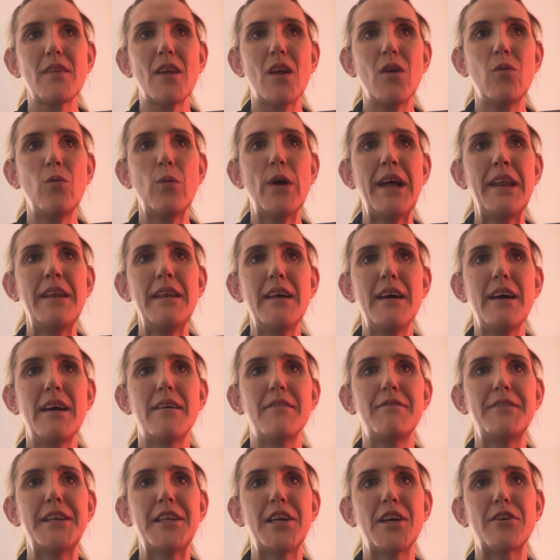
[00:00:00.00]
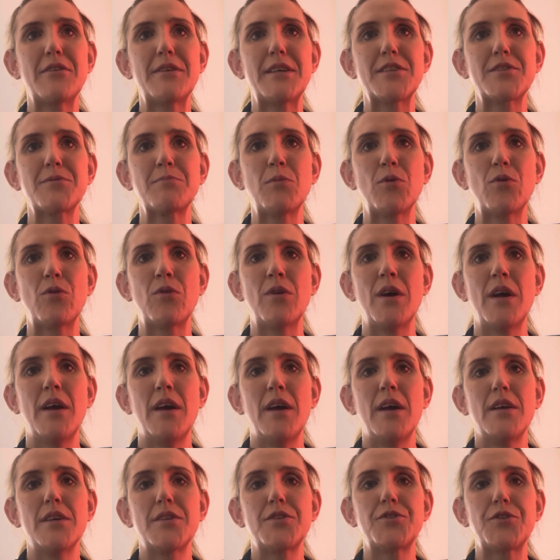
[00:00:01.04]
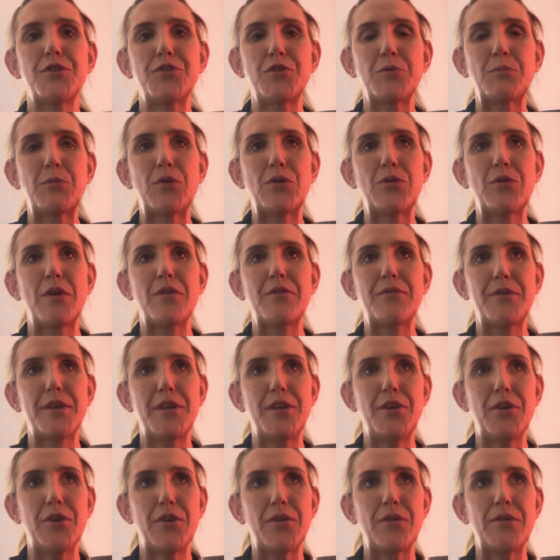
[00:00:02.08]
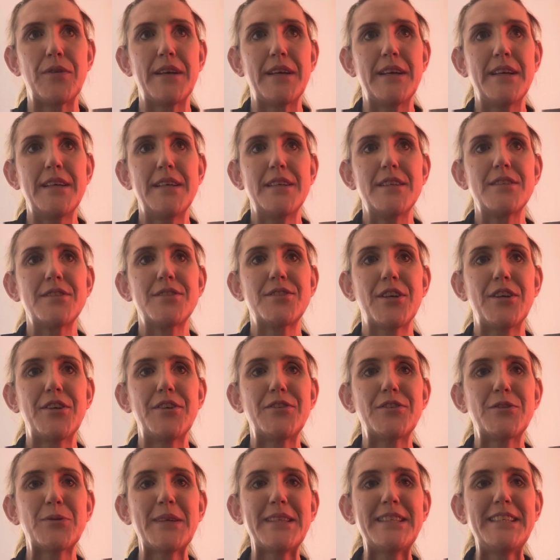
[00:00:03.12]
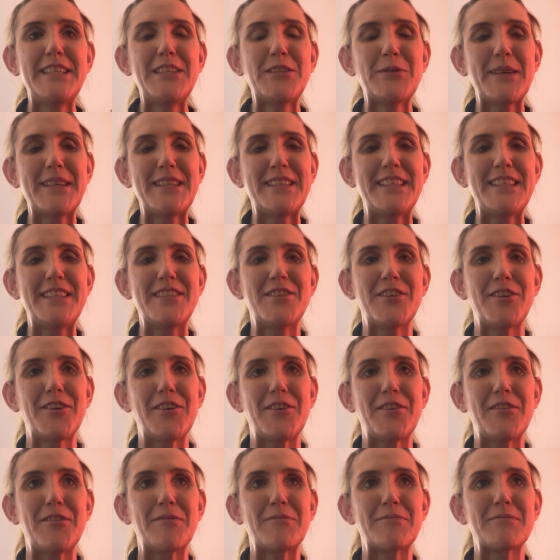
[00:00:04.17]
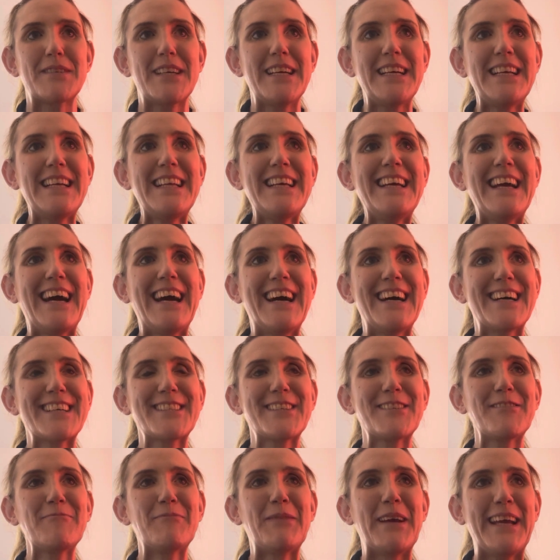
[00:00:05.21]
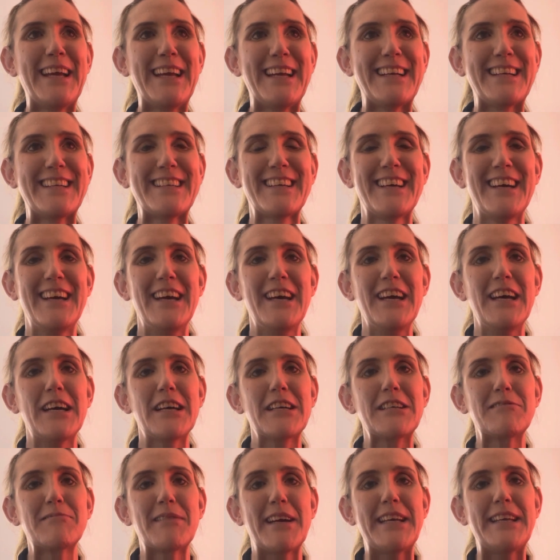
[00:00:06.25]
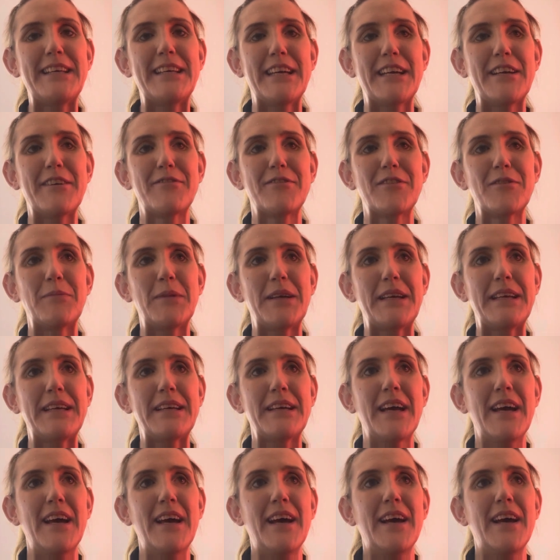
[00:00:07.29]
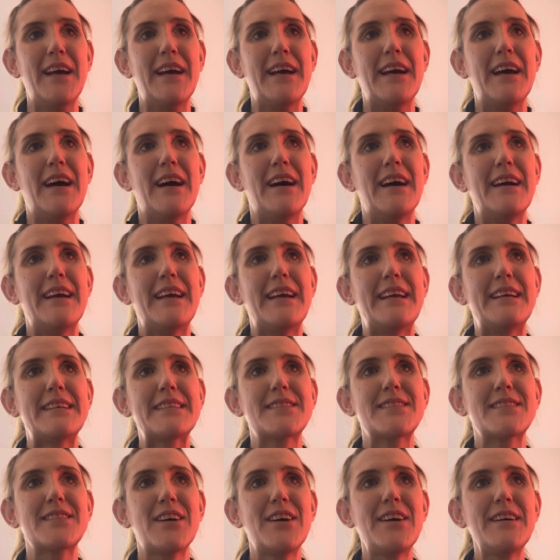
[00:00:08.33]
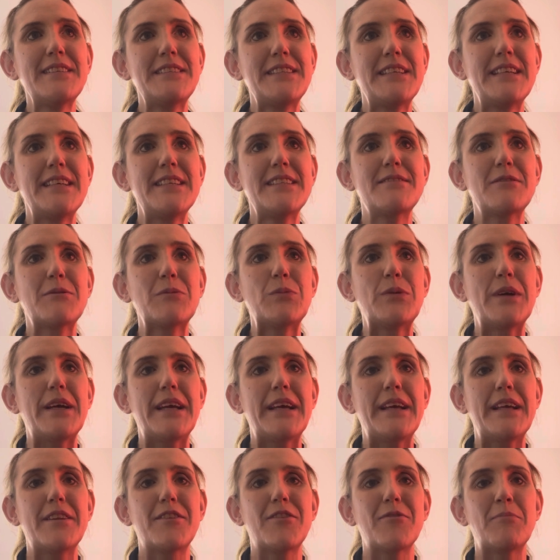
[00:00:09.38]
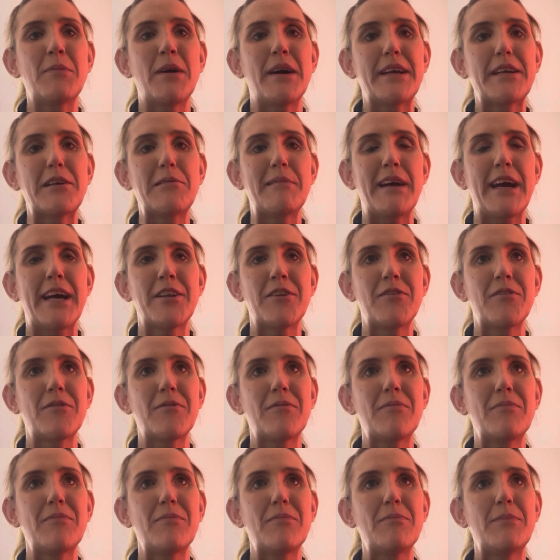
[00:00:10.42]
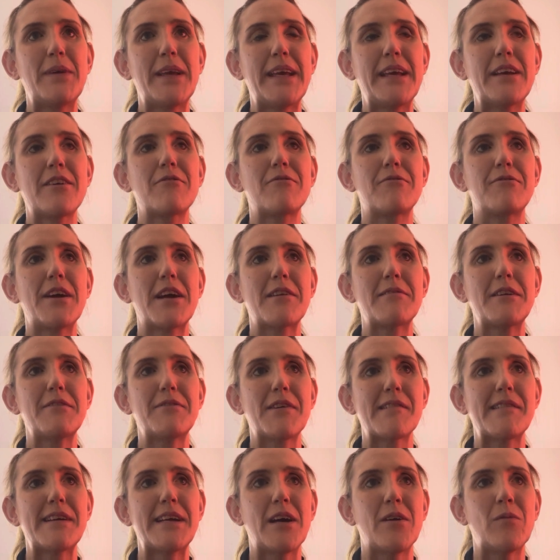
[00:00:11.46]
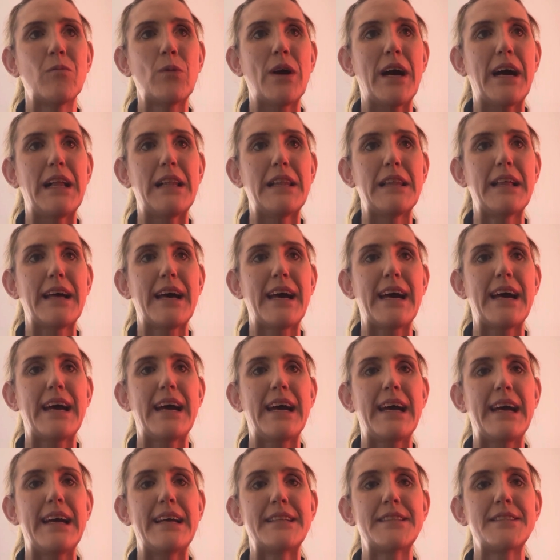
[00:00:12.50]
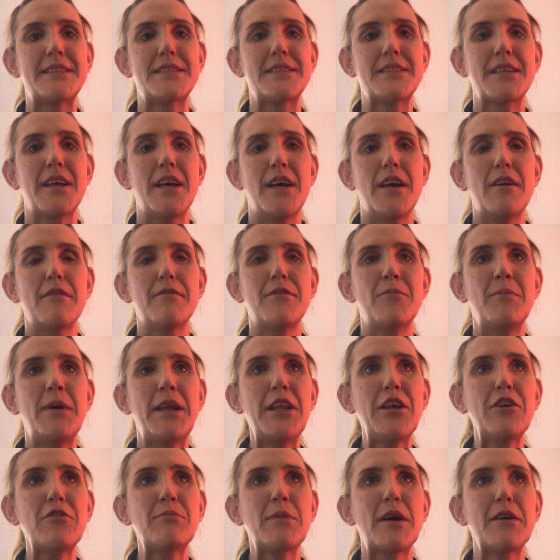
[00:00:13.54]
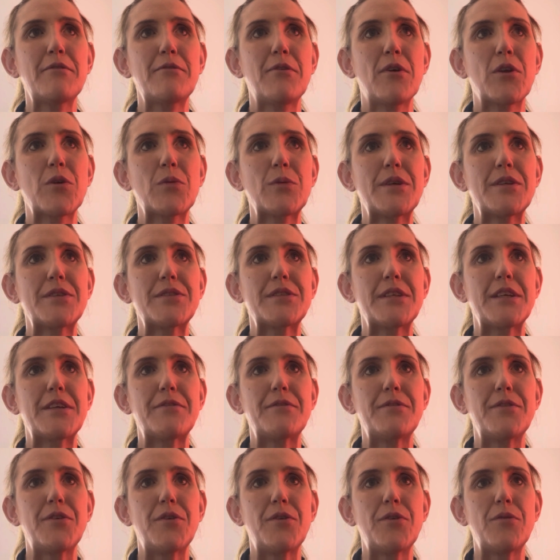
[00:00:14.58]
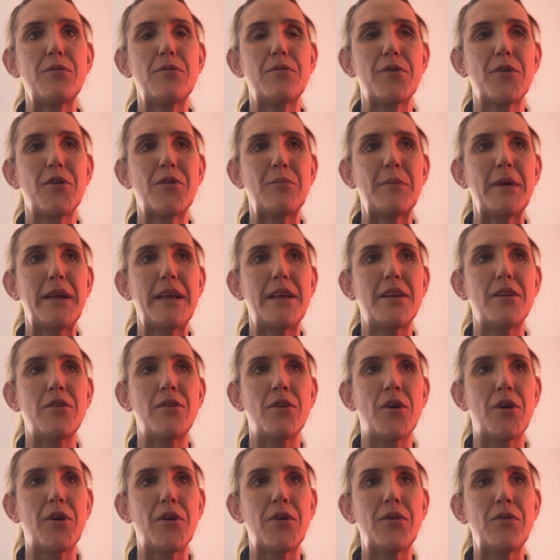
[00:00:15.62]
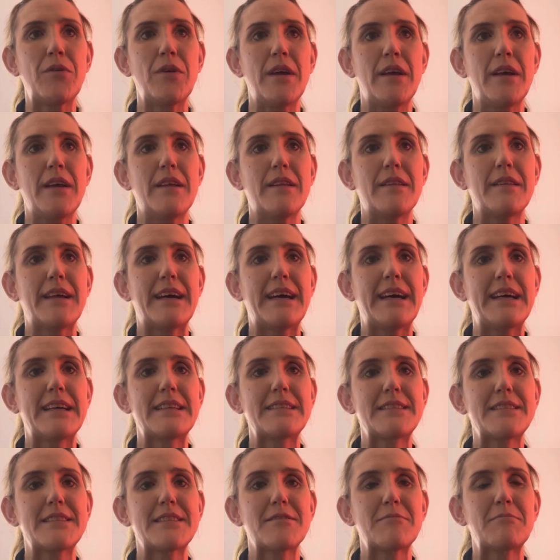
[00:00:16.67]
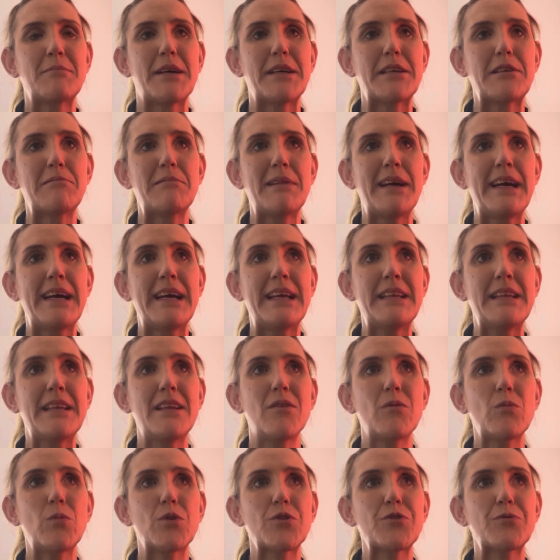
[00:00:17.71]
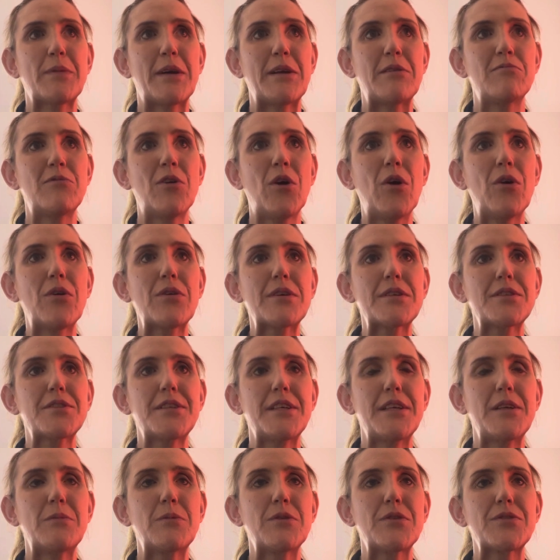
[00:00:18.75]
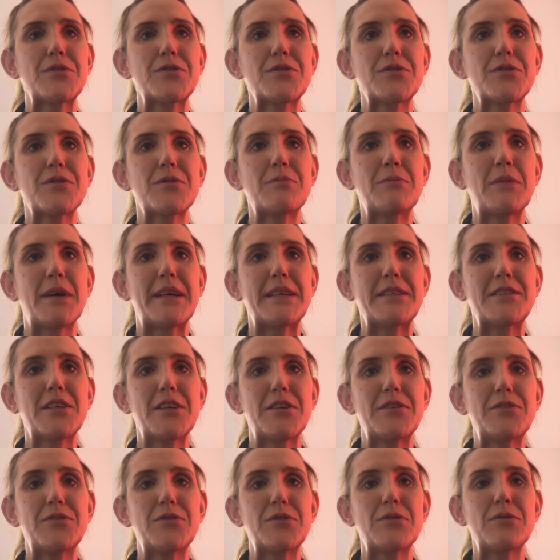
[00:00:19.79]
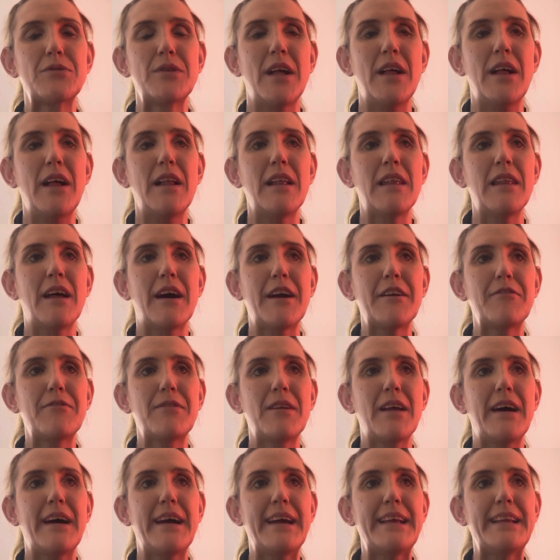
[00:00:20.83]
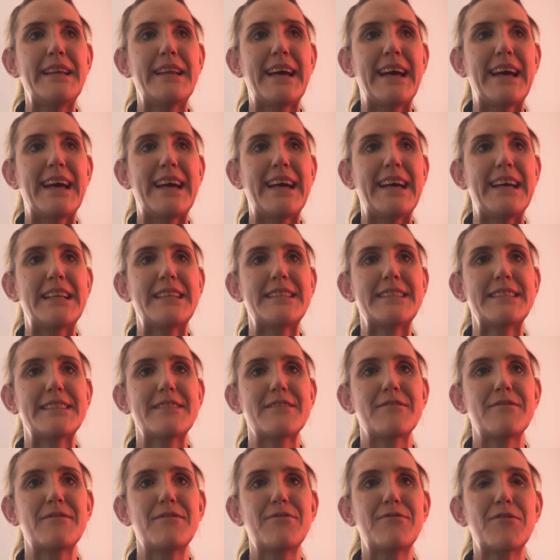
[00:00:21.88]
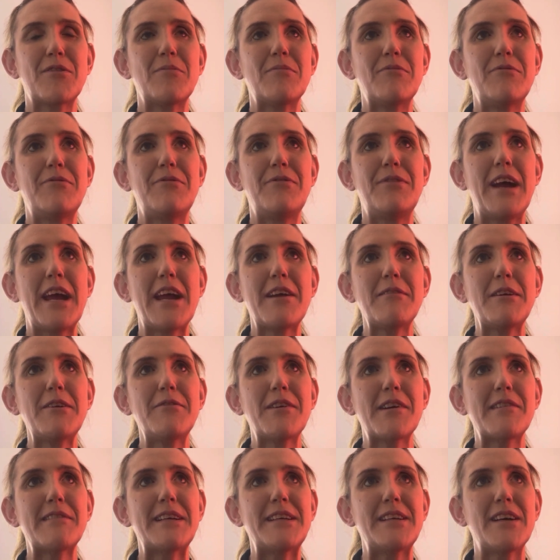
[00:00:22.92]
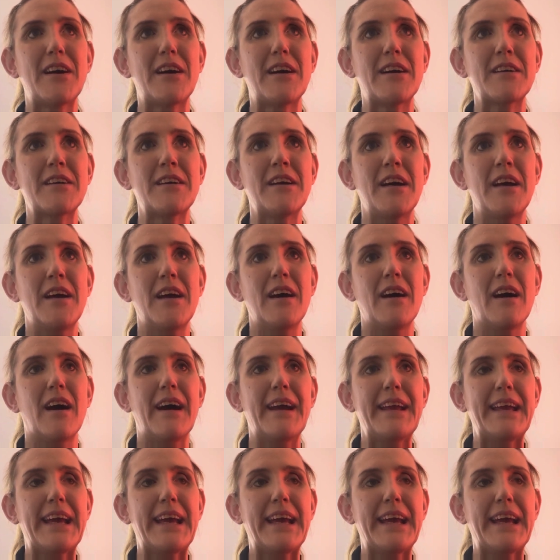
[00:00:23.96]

when a video is more suitable for you. So 2022 really hasn't been a great year for me. It started with my gran being very, very unwell. And for many of my followers, if you follow me, know that my gran was my rock, she was my total lifeline, and from very, very young, I